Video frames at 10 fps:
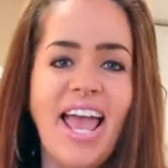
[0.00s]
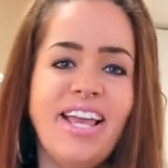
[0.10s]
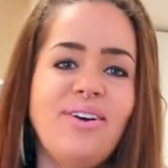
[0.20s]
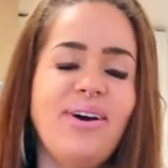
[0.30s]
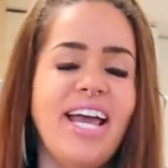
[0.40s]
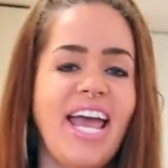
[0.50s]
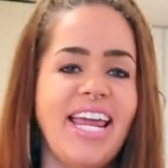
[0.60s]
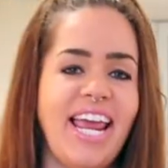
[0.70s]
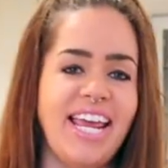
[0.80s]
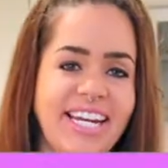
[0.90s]
And go
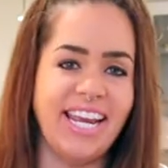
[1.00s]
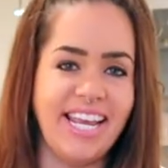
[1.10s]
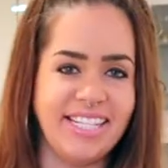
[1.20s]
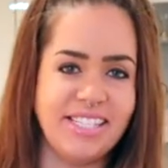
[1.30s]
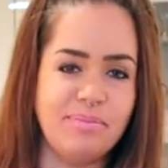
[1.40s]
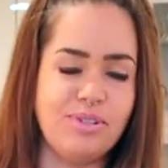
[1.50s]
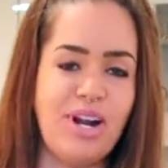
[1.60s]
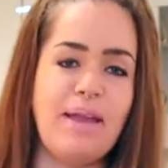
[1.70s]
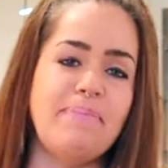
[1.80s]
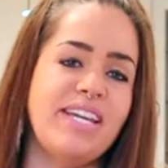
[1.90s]
ahead and hit
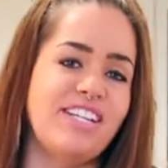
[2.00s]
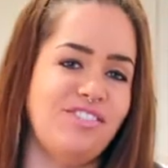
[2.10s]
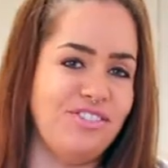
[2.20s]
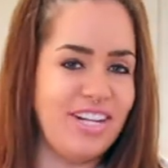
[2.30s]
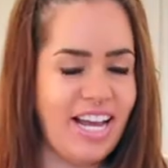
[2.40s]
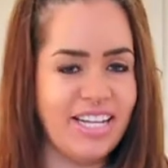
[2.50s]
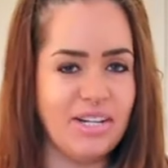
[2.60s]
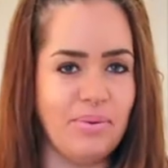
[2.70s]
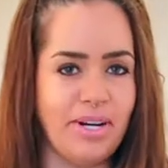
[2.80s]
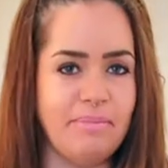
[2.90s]
subscribe because you're not
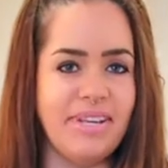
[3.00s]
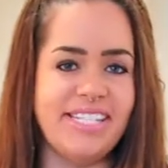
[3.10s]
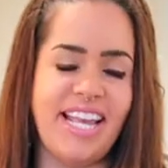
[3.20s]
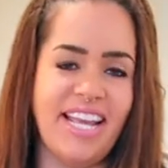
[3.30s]
gonna wanna miss